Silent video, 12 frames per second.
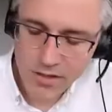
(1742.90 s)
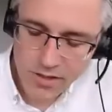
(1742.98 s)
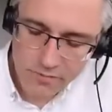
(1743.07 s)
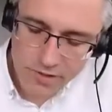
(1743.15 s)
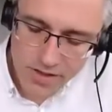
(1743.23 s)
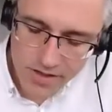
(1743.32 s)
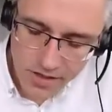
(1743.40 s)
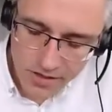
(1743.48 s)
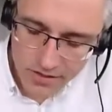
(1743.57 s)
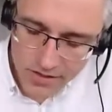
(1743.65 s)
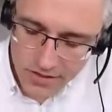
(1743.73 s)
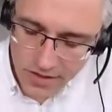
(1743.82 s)
a
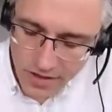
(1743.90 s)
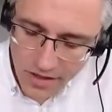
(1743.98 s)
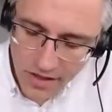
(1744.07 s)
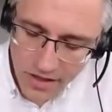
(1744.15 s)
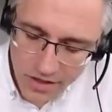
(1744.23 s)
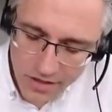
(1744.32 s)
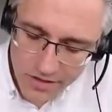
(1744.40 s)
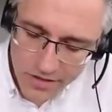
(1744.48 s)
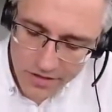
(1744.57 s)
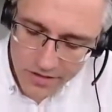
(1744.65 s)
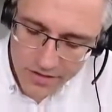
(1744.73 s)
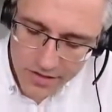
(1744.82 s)
result,
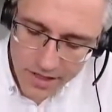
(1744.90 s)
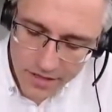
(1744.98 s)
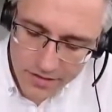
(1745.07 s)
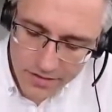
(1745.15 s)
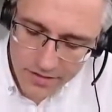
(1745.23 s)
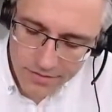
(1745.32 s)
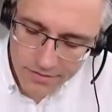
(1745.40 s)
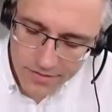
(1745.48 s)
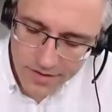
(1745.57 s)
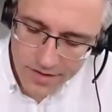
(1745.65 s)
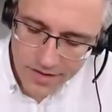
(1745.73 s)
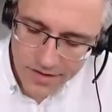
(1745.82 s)
higher debt
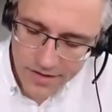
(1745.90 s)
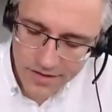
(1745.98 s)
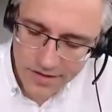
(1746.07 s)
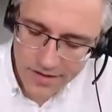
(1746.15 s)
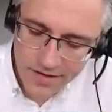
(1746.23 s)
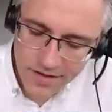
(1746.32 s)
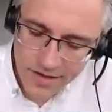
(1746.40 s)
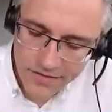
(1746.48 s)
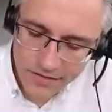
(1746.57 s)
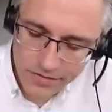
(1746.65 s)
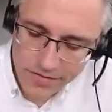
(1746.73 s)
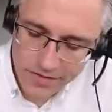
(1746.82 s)

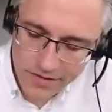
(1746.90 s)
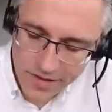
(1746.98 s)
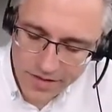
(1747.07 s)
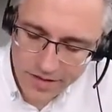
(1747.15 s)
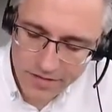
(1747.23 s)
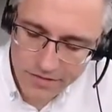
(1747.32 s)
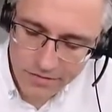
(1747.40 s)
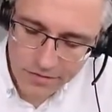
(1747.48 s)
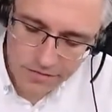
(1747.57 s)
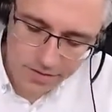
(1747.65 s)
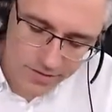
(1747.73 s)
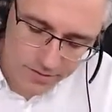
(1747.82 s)
levels as a
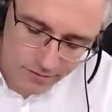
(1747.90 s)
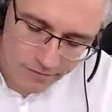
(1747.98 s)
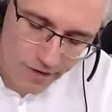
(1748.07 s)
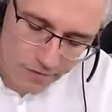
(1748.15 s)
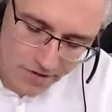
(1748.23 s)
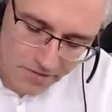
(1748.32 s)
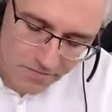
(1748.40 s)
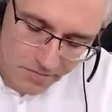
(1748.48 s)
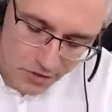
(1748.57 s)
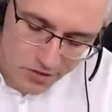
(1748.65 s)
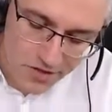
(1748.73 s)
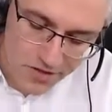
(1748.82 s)
country. They're very
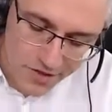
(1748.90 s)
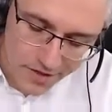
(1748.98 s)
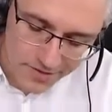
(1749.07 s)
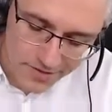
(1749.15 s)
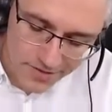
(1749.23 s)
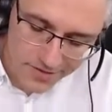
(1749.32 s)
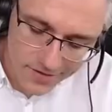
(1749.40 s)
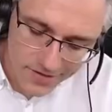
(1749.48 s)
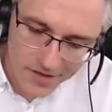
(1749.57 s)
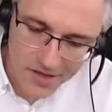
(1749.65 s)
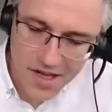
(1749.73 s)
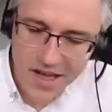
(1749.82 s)
much indebted,
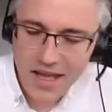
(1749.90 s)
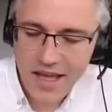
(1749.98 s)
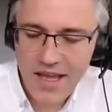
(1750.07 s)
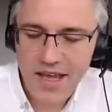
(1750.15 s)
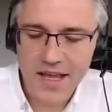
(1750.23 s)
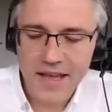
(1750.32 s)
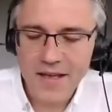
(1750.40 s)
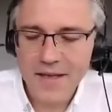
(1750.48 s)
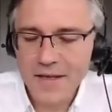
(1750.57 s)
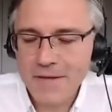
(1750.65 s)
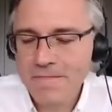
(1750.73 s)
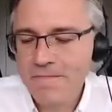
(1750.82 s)

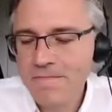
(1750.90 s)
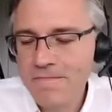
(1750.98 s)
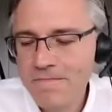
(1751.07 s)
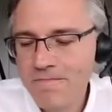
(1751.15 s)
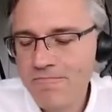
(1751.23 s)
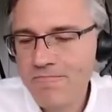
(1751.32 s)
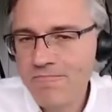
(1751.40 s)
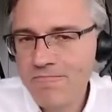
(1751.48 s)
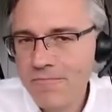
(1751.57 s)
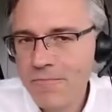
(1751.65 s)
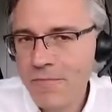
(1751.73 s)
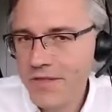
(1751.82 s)

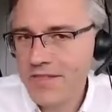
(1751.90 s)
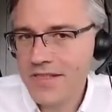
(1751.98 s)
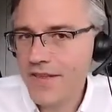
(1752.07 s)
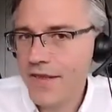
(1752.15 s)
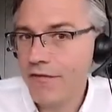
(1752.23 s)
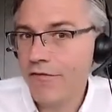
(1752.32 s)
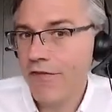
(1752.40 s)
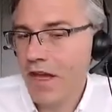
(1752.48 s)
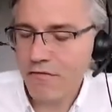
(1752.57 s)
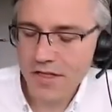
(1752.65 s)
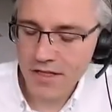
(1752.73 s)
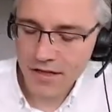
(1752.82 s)
but still
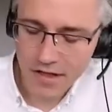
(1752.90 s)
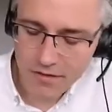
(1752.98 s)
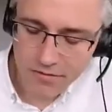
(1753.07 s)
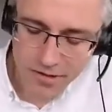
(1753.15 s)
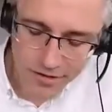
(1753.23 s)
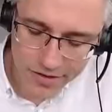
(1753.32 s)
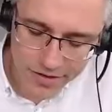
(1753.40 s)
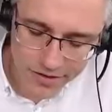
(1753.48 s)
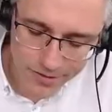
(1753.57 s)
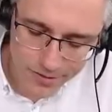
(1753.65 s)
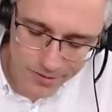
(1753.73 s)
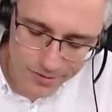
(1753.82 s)
very low
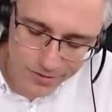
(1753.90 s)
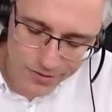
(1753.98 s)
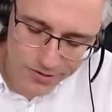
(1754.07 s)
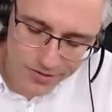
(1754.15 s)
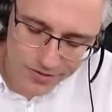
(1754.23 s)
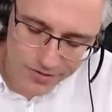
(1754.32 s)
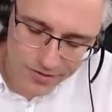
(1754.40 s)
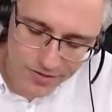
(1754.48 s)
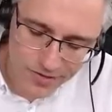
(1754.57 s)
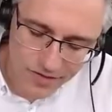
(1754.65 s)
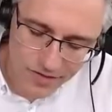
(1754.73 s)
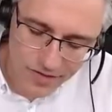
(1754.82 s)
likelihood
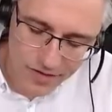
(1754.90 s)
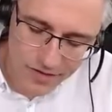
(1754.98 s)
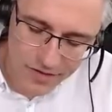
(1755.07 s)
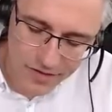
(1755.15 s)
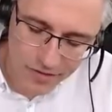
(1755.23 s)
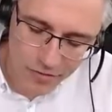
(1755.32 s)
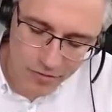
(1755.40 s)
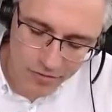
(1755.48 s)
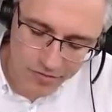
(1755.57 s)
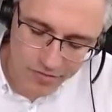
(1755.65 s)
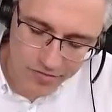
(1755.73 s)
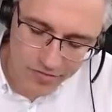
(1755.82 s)

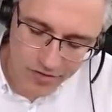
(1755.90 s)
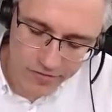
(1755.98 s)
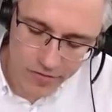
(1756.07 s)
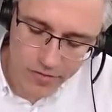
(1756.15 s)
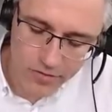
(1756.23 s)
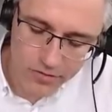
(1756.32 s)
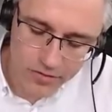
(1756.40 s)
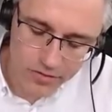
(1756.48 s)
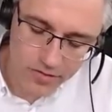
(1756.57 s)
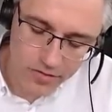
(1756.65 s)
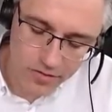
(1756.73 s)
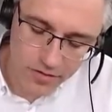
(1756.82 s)
of default,
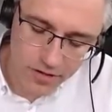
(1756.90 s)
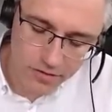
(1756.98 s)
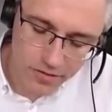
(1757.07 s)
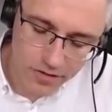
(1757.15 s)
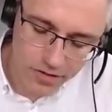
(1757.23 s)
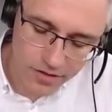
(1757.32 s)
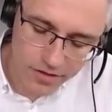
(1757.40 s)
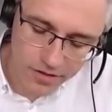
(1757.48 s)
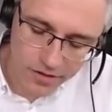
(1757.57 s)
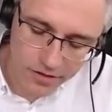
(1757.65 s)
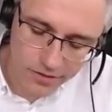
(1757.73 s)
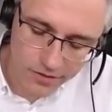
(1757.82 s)
lower
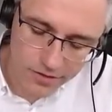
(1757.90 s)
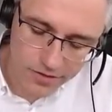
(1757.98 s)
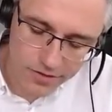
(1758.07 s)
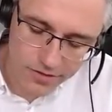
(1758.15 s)
likelihood